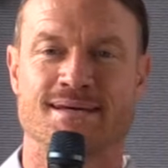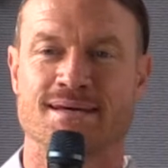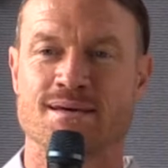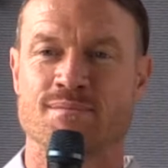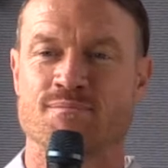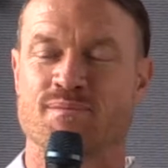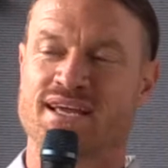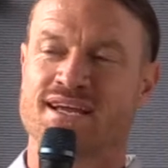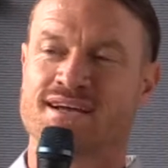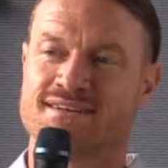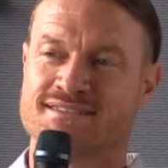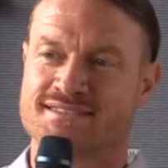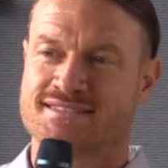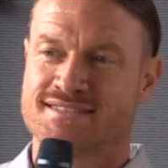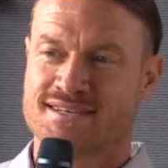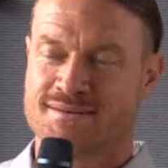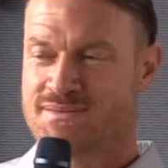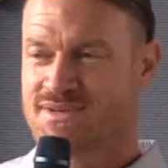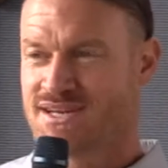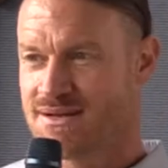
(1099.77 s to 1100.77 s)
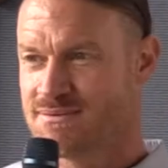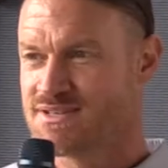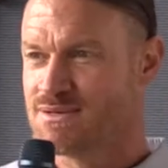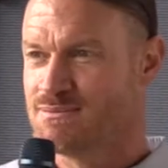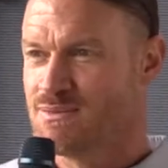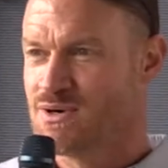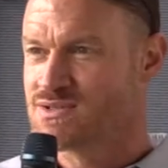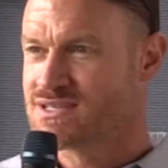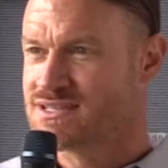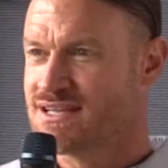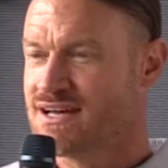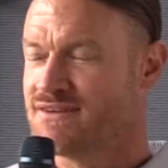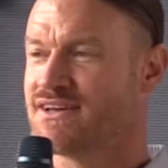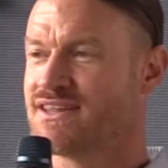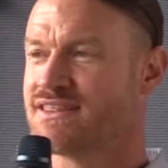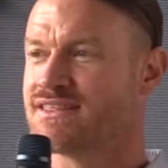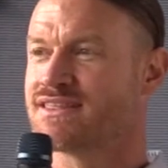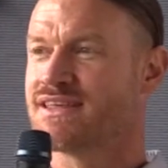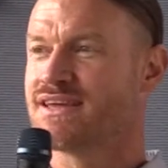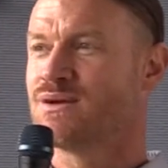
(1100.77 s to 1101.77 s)
Because sometimes the most
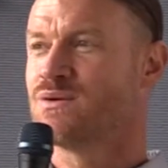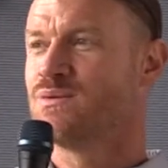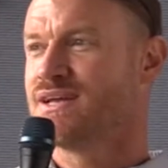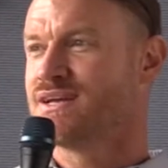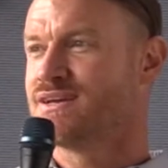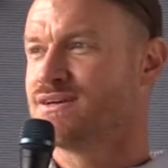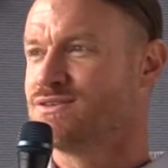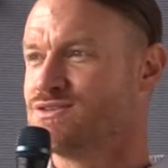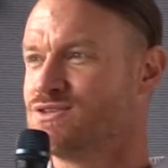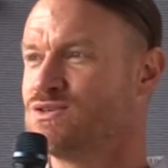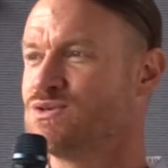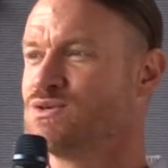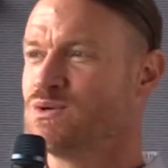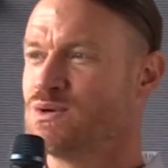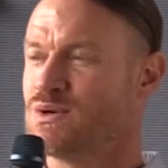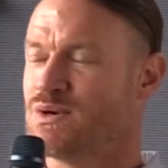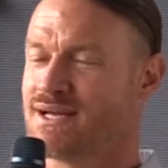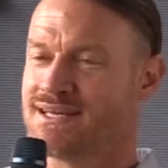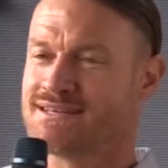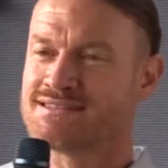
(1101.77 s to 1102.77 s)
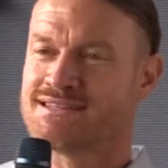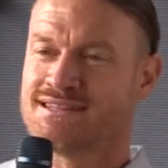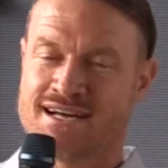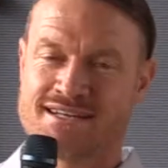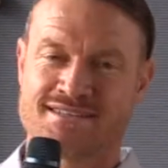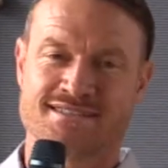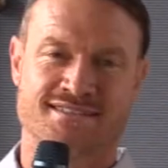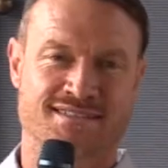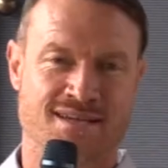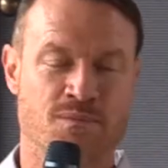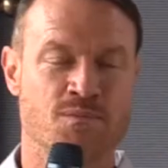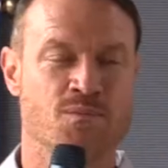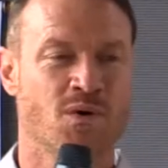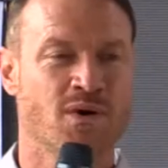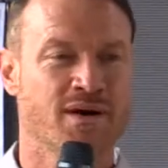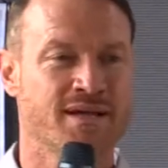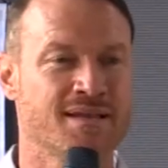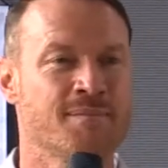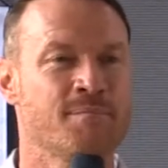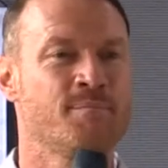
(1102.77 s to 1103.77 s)
loving thing we can do is let someone